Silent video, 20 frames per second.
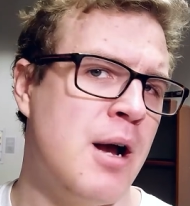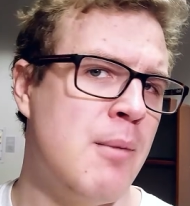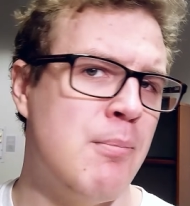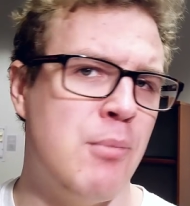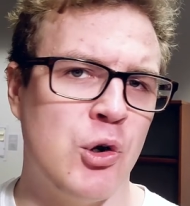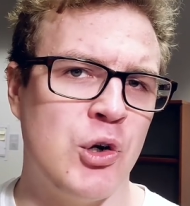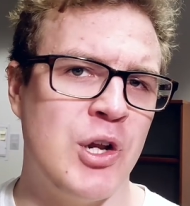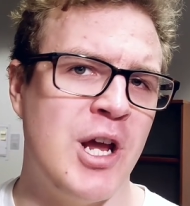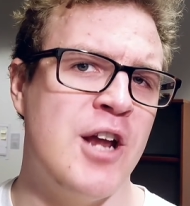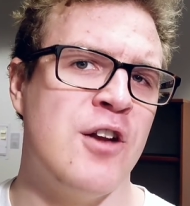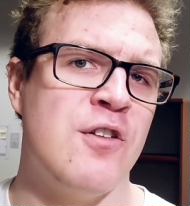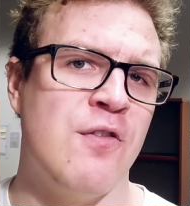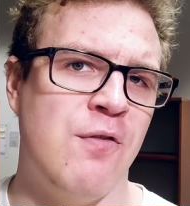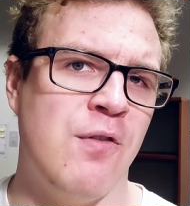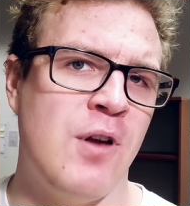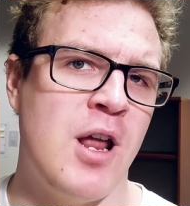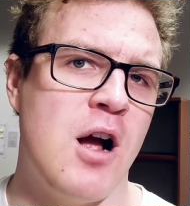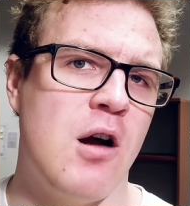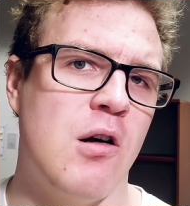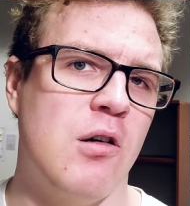and potato
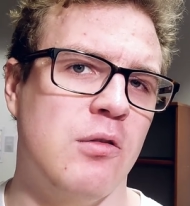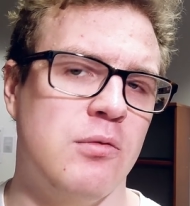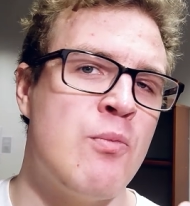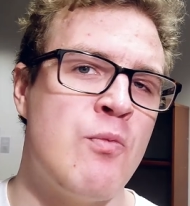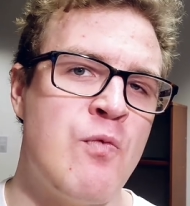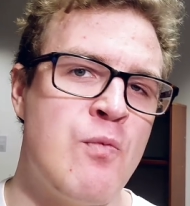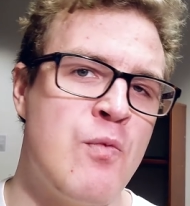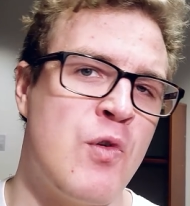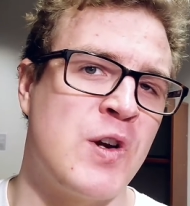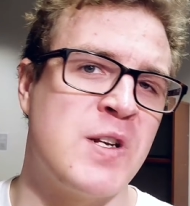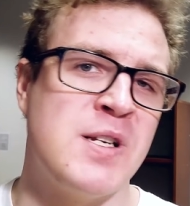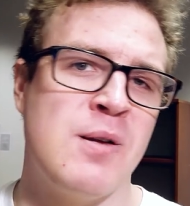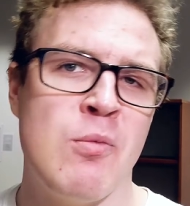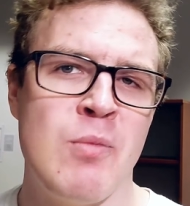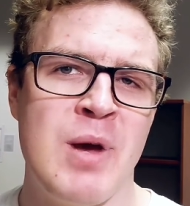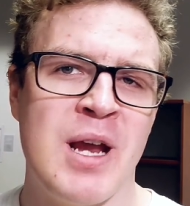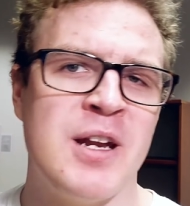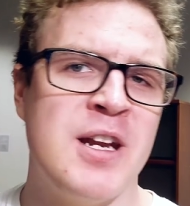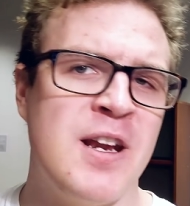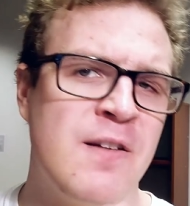flour. Works on
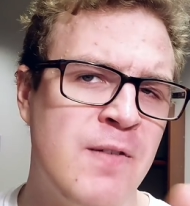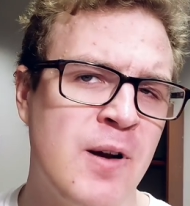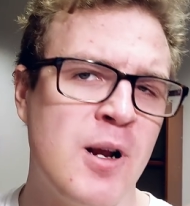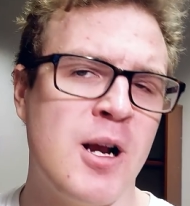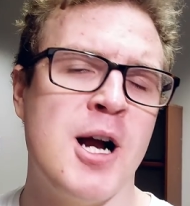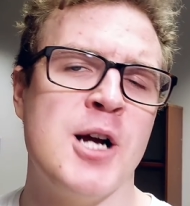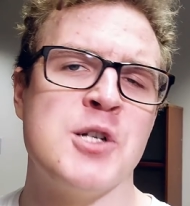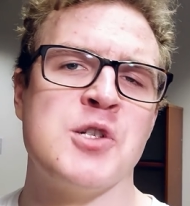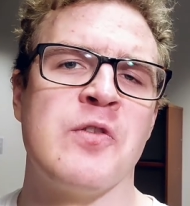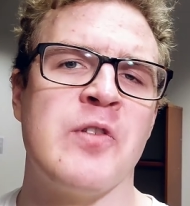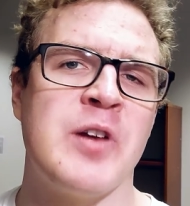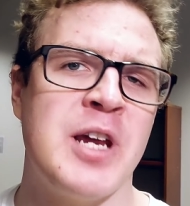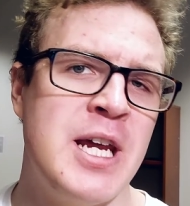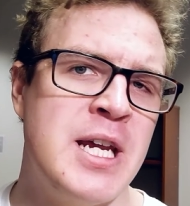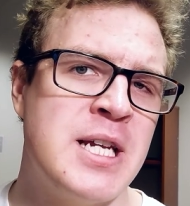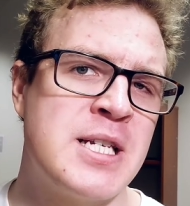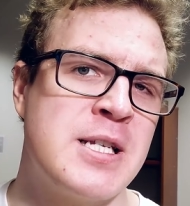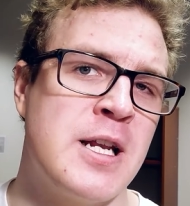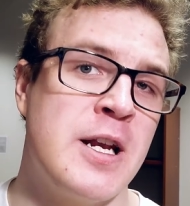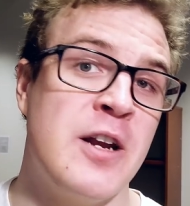make different kinds of
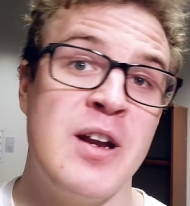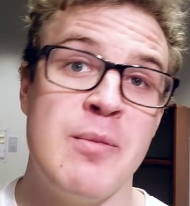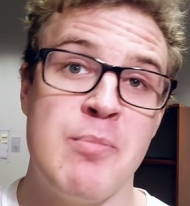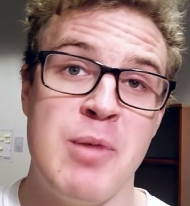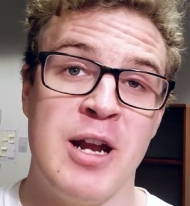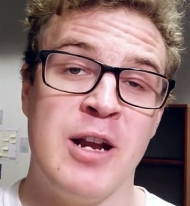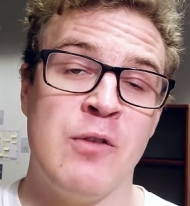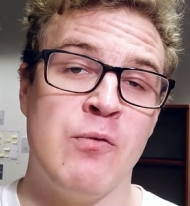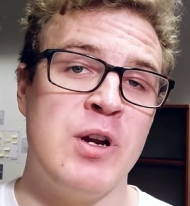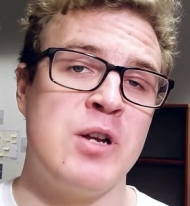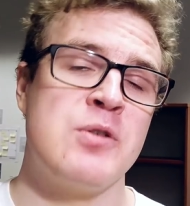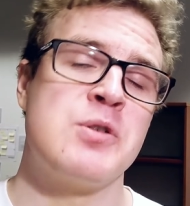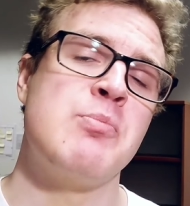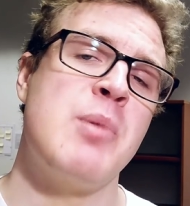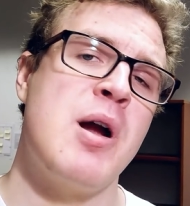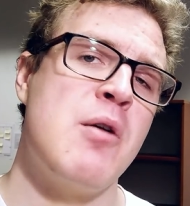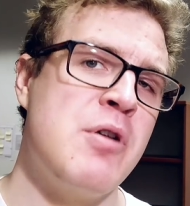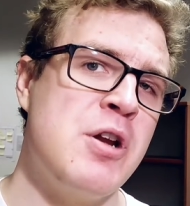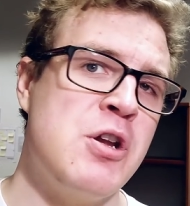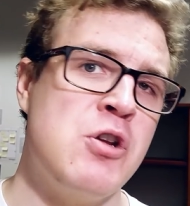kiisseli, depending which
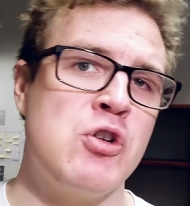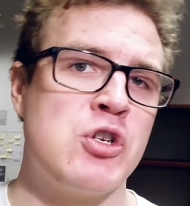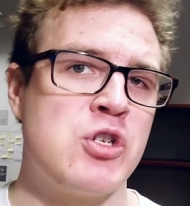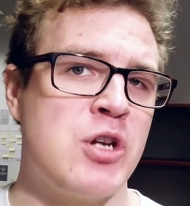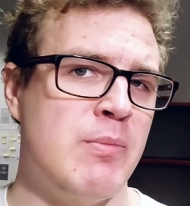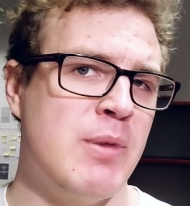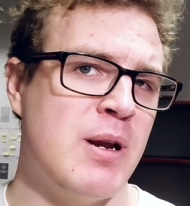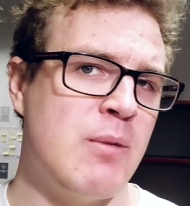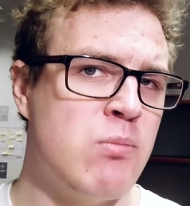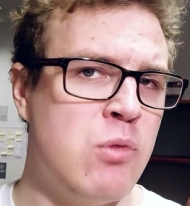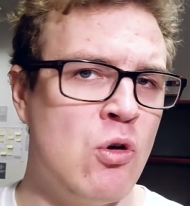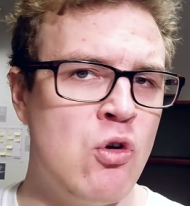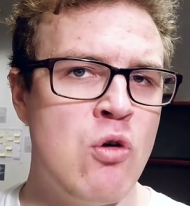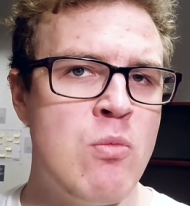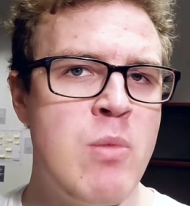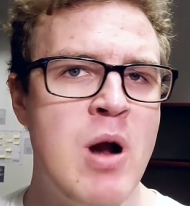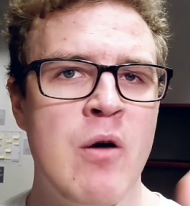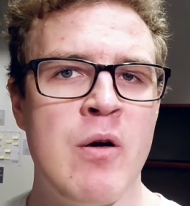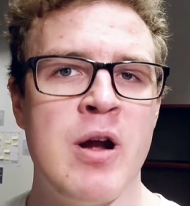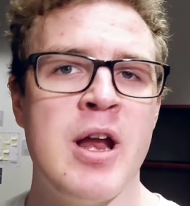berry you use. You make
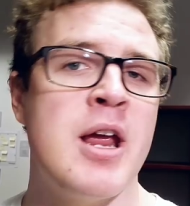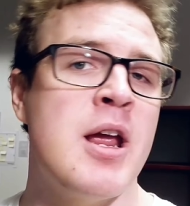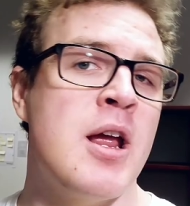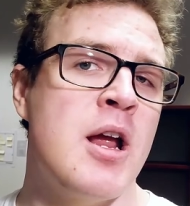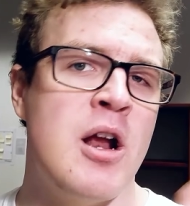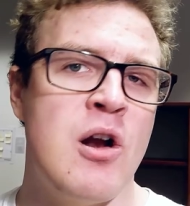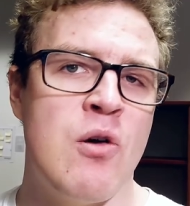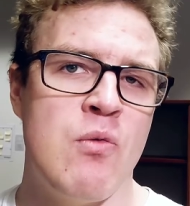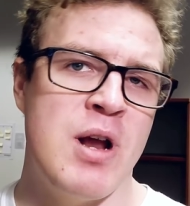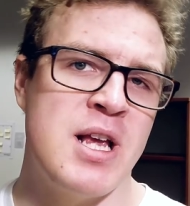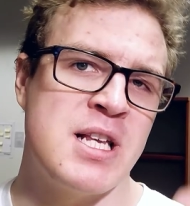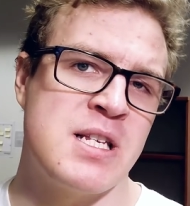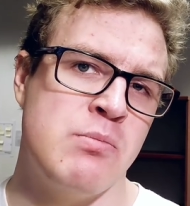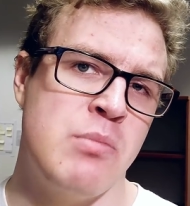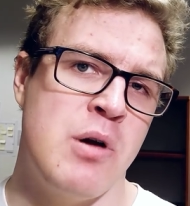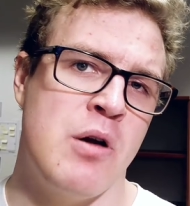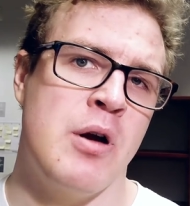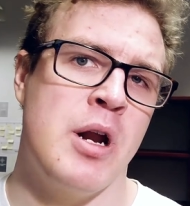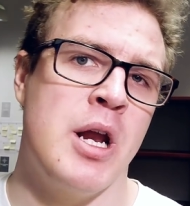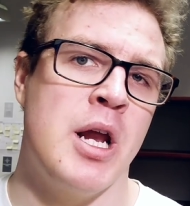blueberry,
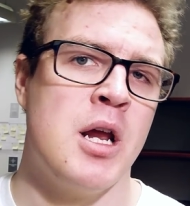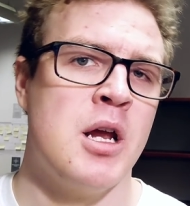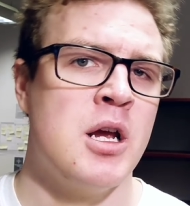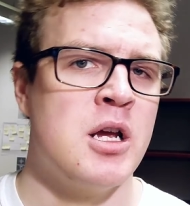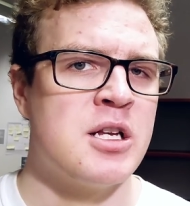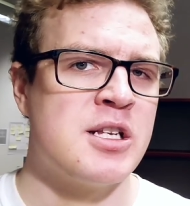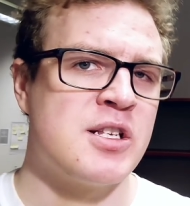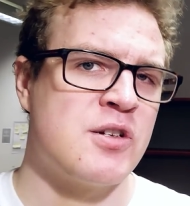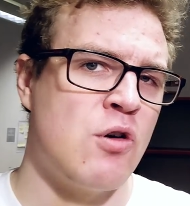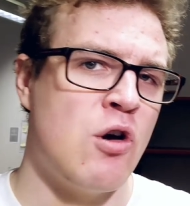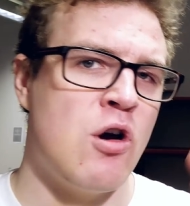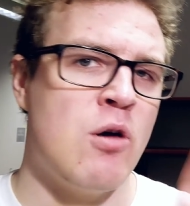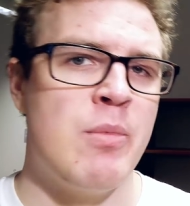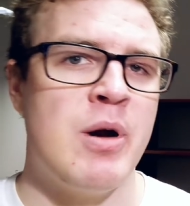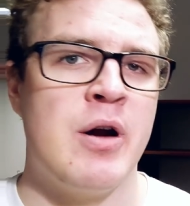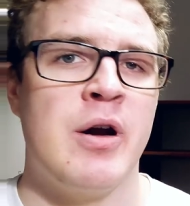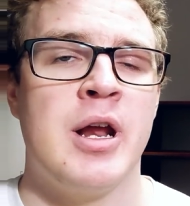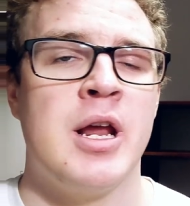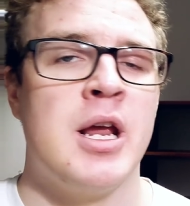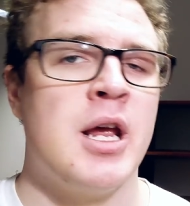raspberry,
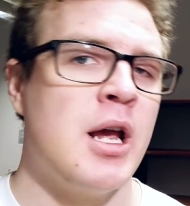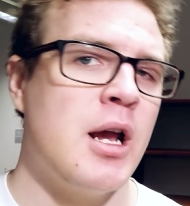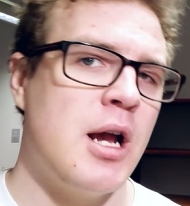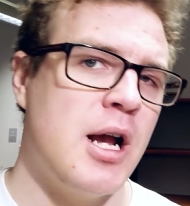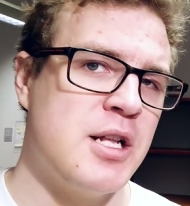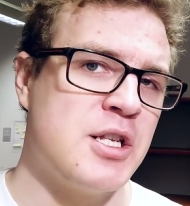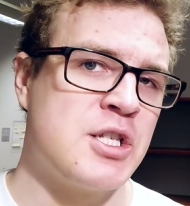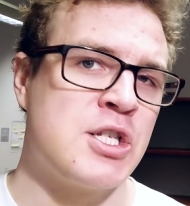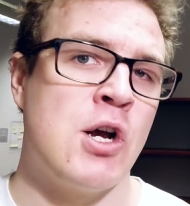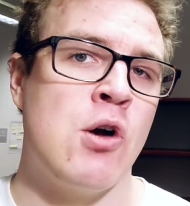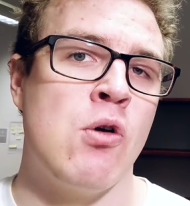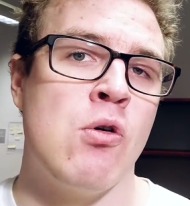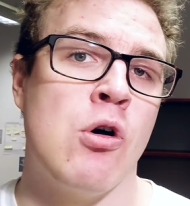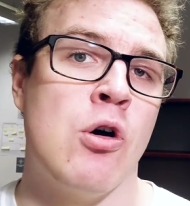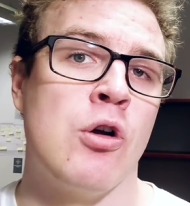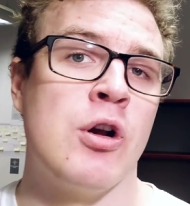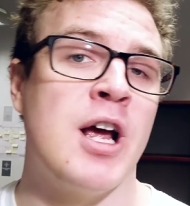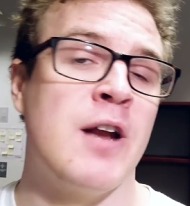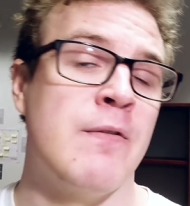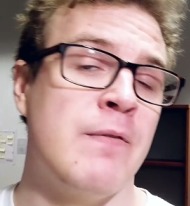strawberry, and so
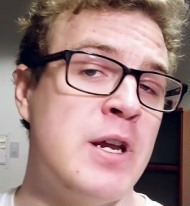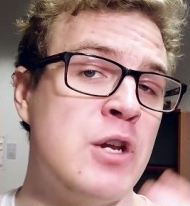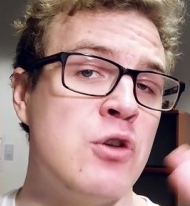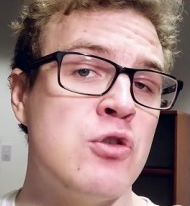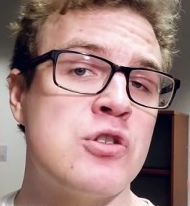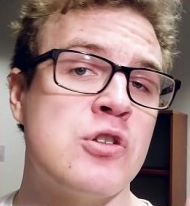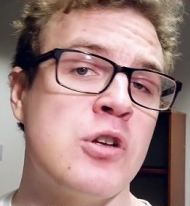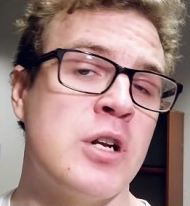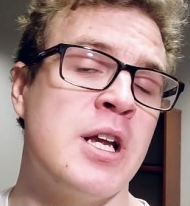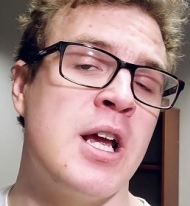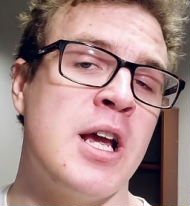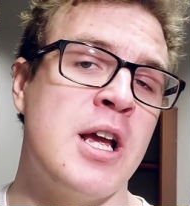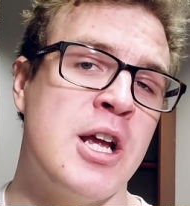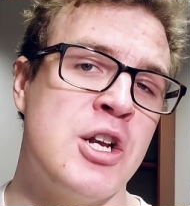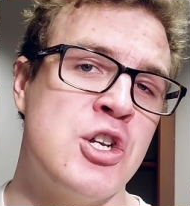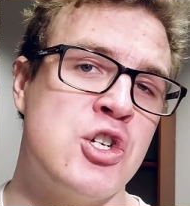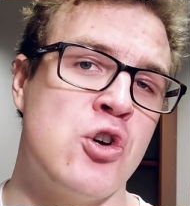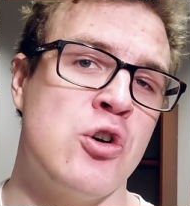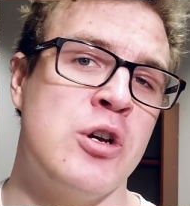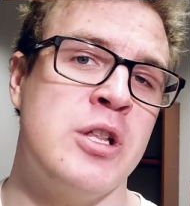on. And we usually
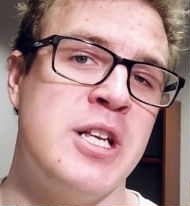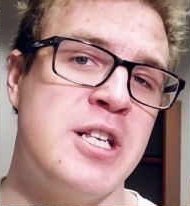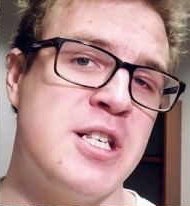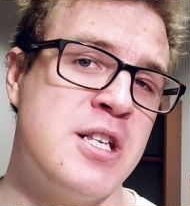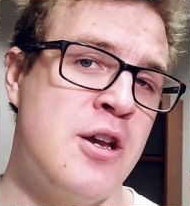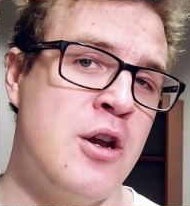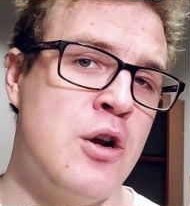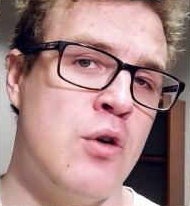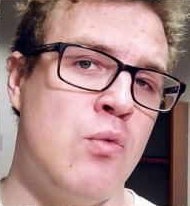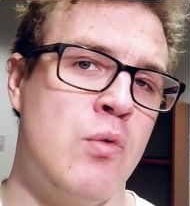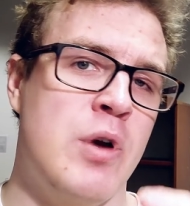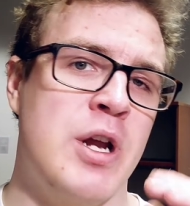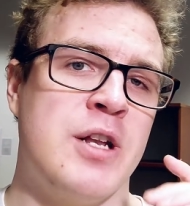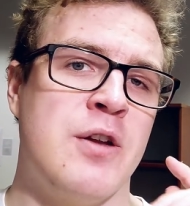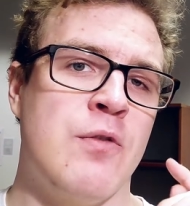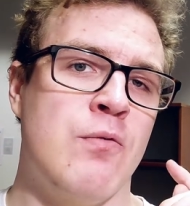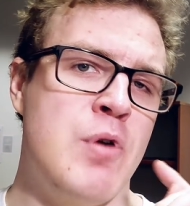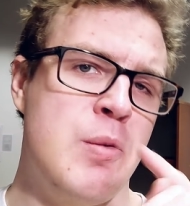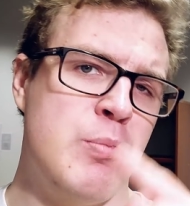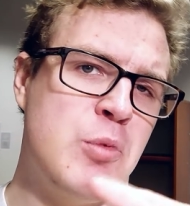enjoy this with
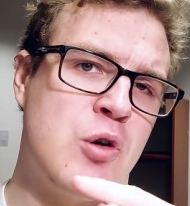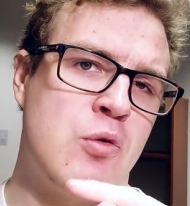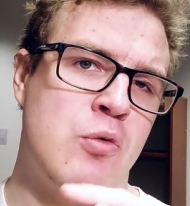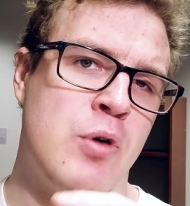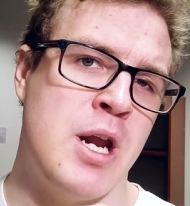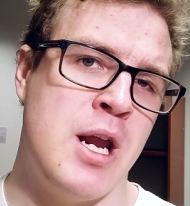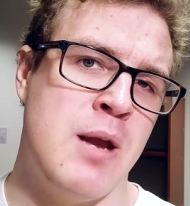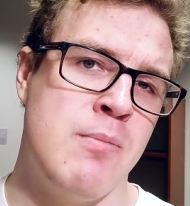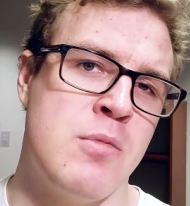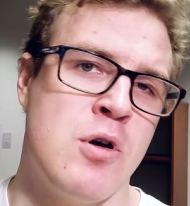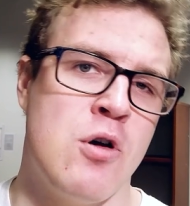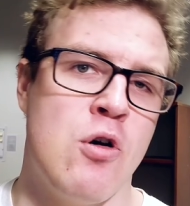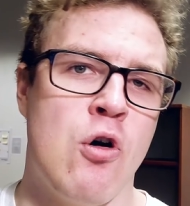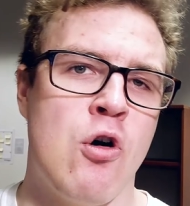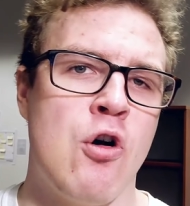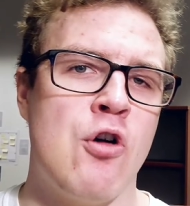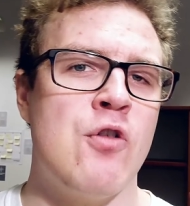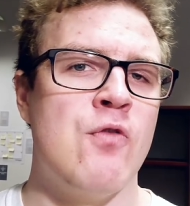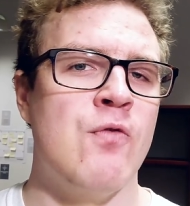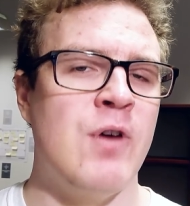whipped cream
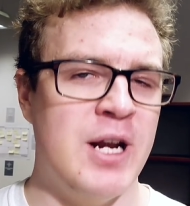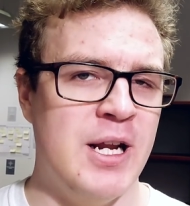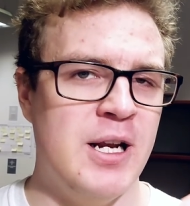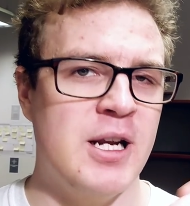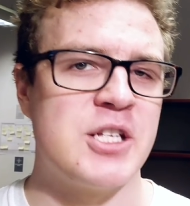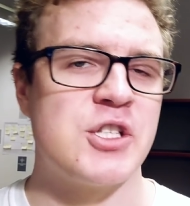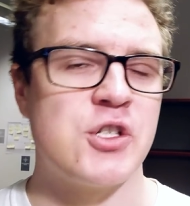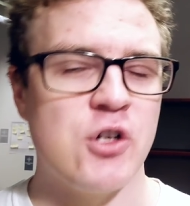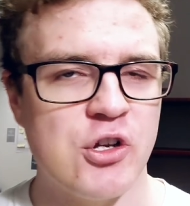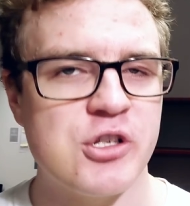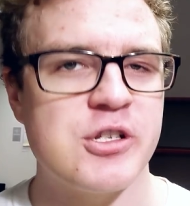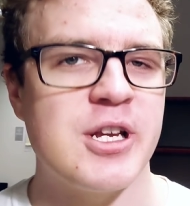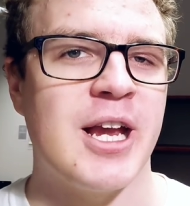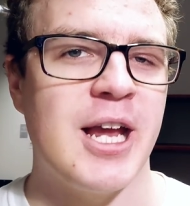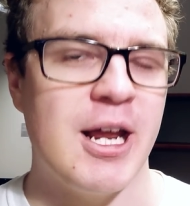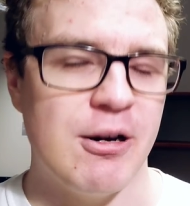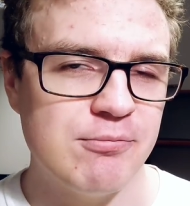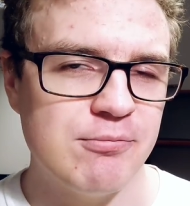or vanilla sauce again.